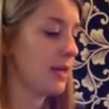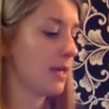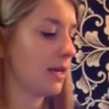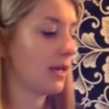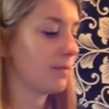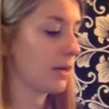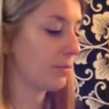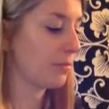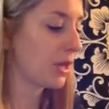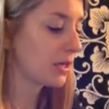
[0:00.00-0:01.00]
And I'm going to
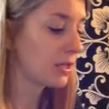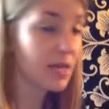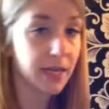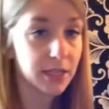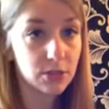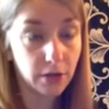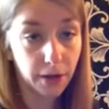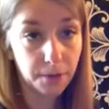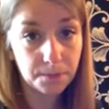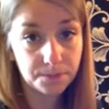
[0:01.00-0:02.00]
pluck the A
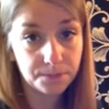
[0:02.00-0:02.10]
string. And